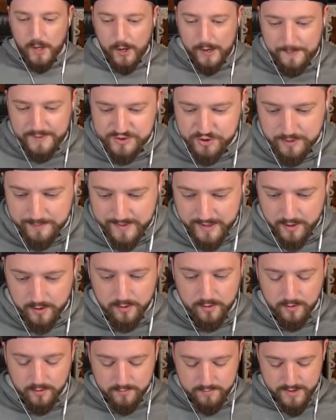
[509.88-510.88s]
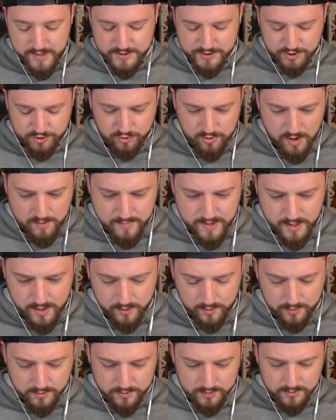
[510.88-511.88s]
right, Mr. Amir. Mr. Amir.
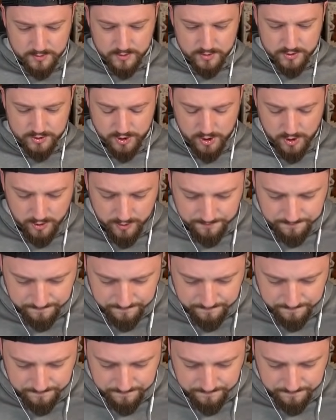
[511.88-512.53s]
Sir?